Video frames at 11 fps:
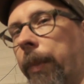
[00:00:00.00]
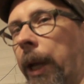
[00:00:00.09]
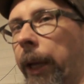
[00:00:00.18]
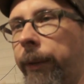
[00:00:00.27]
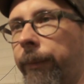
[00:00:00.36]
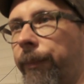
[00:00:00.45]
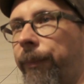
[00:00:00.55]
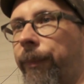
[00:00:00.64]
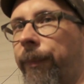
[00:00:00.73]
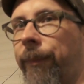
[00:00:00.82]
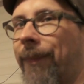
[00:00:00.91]
but
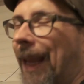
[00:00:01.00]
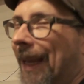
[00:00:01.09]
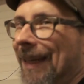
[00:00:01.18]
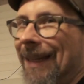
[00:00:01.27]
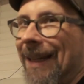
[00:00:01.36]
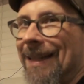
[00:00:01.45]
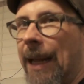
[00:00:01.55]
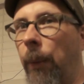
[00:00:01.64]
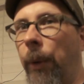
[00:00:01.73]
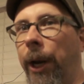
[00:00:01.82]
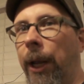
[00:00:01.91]
it does
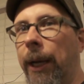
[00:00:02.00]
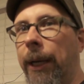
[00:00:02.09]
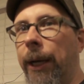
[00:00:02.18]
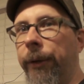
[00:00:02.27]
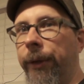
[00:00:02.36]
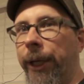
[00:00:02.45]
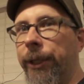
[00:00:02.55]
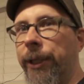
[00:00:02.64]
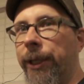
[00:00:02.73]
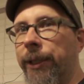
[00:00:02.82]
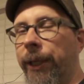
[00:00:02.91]
not want to lock onto an
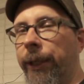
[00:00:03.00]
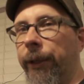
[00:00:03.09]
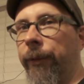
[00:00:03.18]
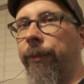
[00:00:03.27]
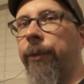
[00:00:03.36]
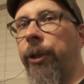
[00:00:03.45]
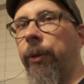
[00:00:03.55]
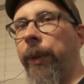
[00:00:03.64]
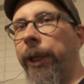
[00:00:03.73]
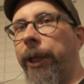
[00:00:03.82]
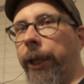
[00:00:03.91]
H D signal. Too
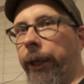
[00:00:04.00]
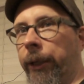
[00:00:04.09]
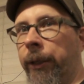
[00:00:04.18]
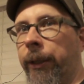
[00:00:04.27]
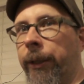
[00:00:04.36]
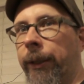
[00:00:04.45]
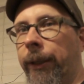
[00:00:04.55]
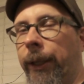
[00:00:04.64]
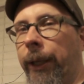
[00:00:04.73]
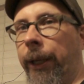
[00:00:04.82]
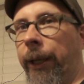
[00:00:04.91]
weak here
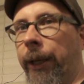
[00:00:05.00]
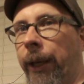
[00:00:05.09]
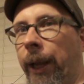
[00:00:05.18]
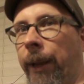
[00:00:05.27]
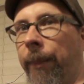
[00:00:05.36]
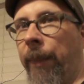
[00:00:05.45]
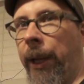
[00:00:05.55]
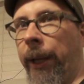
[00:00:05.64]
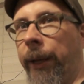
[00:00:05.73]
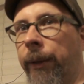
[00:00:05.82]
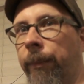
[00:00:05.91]
in uh,
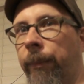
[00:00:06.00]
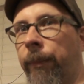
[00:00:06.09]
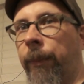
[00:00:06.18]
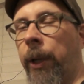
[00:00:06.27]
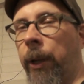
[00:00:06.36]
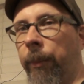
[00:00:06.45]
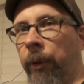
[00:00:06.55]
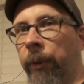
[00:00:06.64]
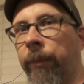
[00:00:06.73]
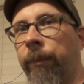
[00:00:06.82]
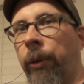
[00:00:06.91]
my
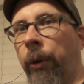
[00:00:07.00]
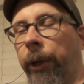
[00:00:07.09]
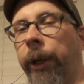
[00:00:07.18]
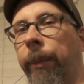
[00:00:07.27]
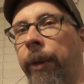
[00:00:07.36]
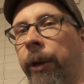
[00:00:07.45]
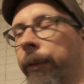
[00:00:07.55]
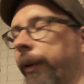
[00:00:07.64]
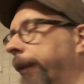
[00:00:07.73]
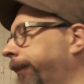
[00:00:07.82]
humble Portland abode. Oh my